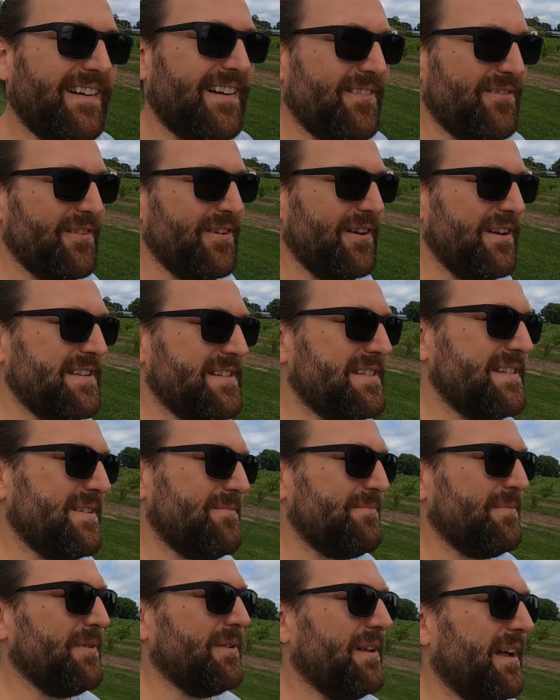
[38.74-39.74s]
very
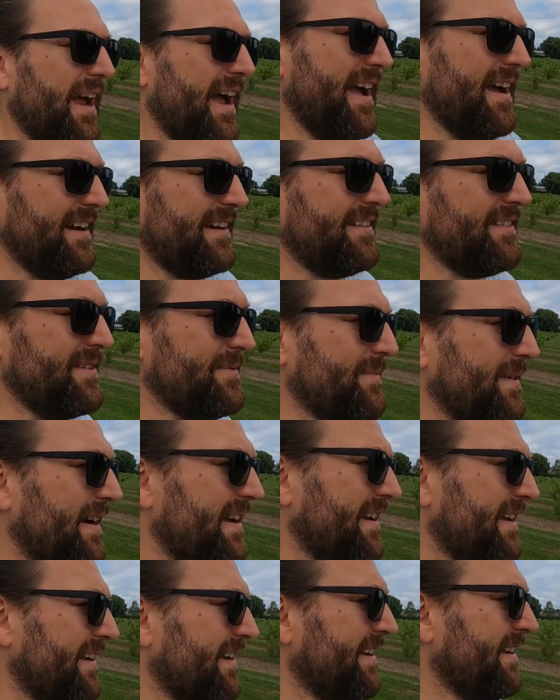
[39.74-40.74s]
simple hack to
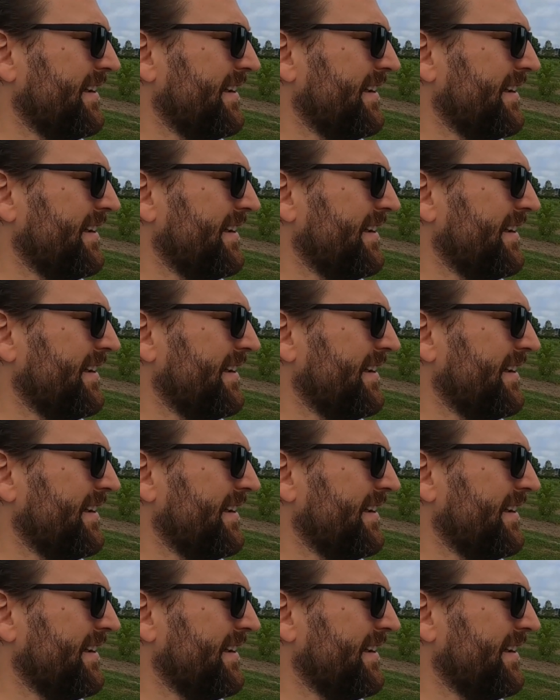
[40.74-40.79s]
my